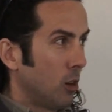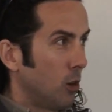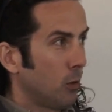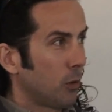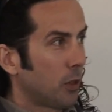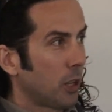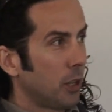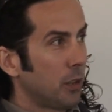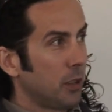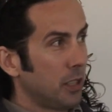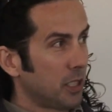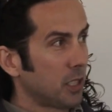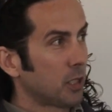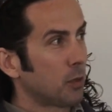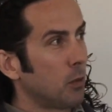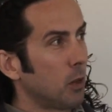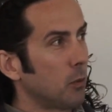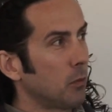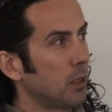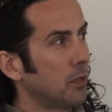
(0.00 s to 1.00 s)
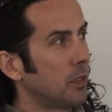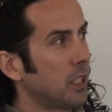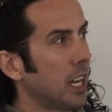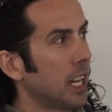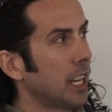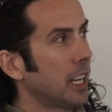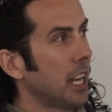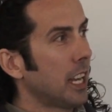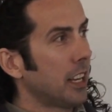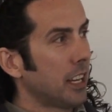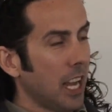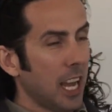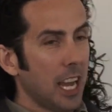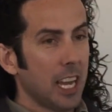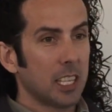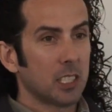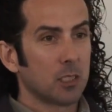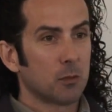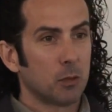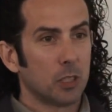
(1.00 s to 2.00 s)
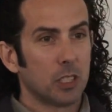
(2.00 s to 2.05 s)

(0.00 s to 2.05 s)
although this is what we've done and it has